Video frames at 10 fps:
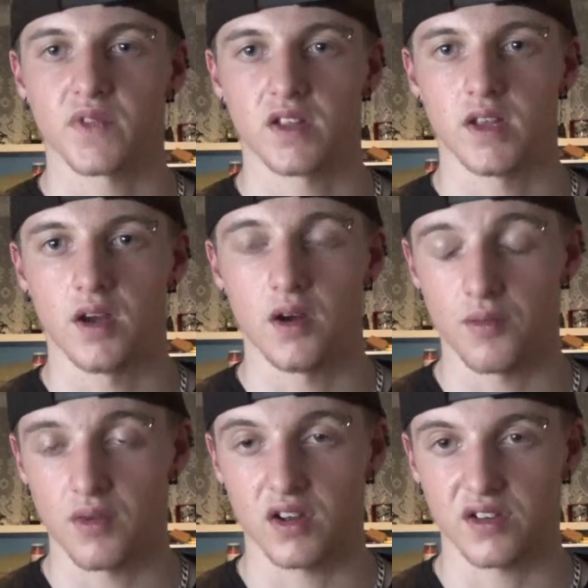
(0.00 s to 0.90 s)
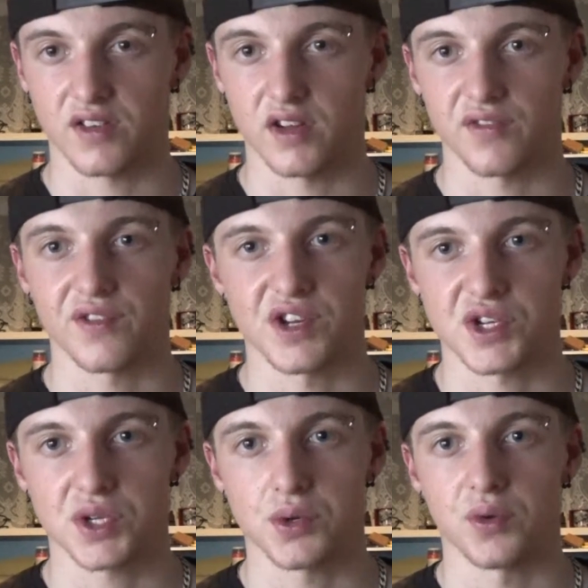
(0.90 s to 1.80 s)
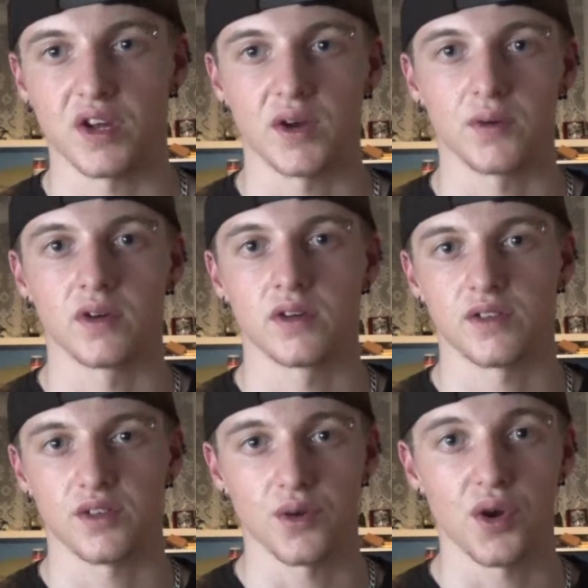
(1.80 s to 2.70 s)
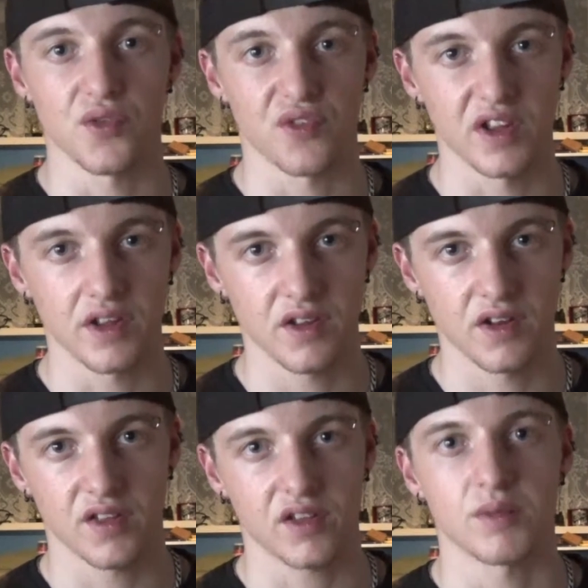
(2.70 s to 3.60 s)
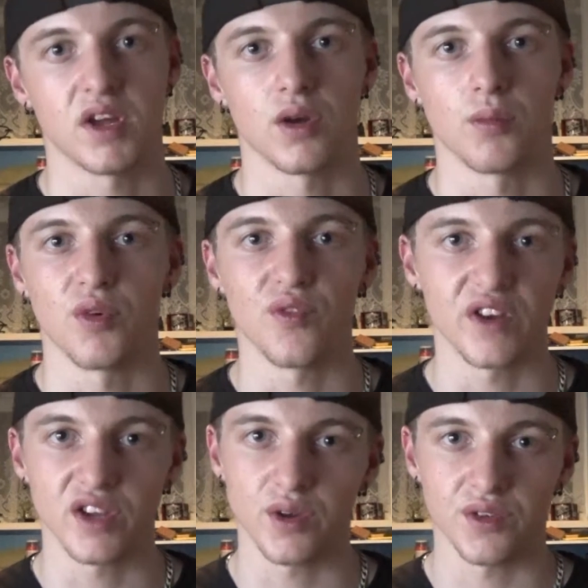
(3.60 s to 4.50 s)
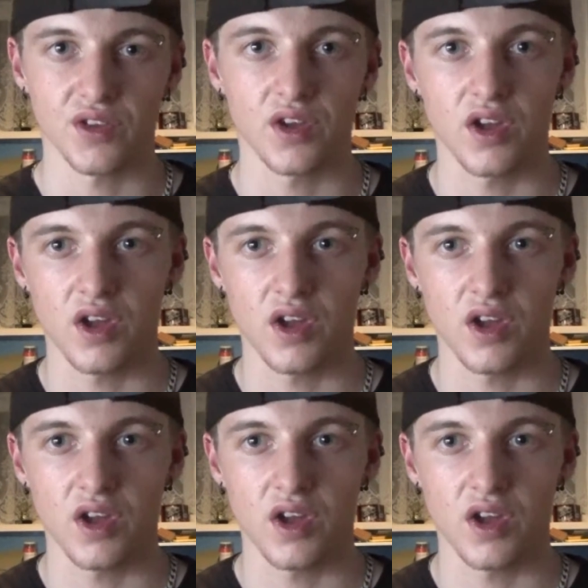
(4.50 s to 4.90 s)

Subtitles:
I said, I've finished school now, so hopefully there's going to be a lot more videos